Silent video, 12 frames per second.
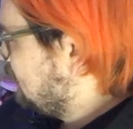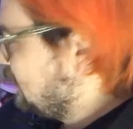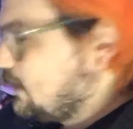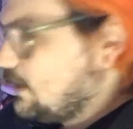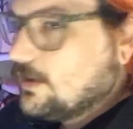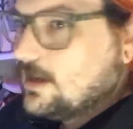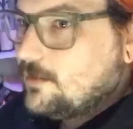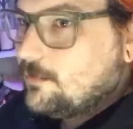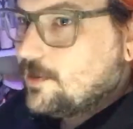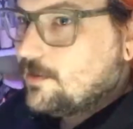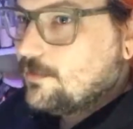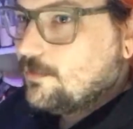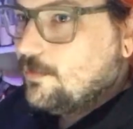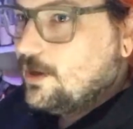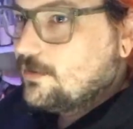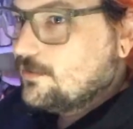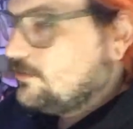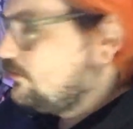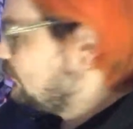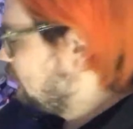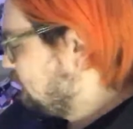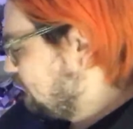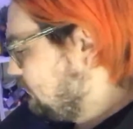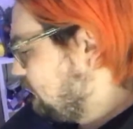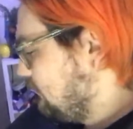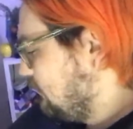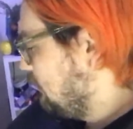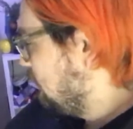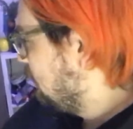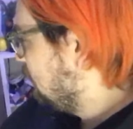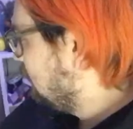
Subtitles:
black outline, but we don't lose any of the detail of the